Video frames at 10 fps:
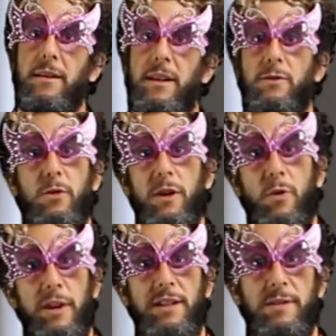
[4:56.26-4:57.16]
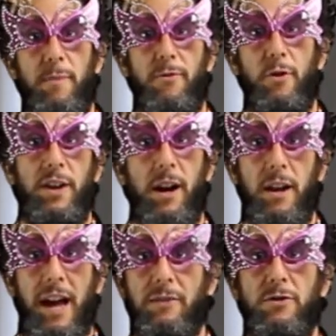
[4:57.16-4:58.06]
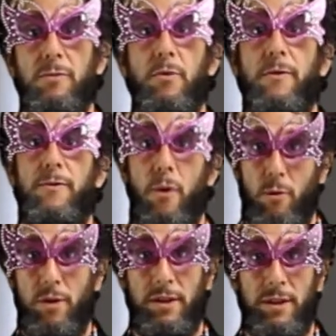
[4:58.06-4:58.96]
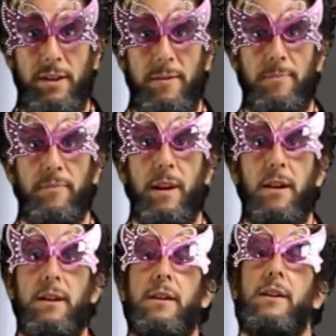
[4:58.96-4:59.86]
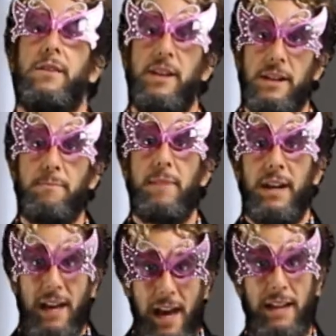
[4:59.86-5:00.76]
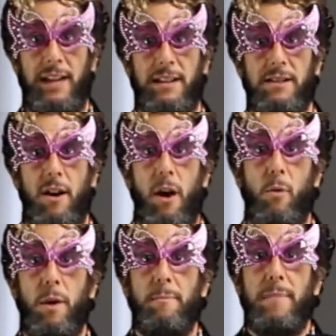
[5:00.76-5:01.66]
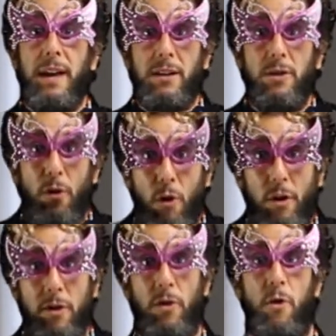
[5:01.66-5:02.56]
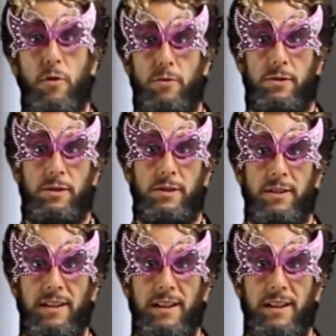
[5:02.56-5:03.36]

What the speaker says: they do a quiz before they are allowed to move forward. These mechanics are what make your course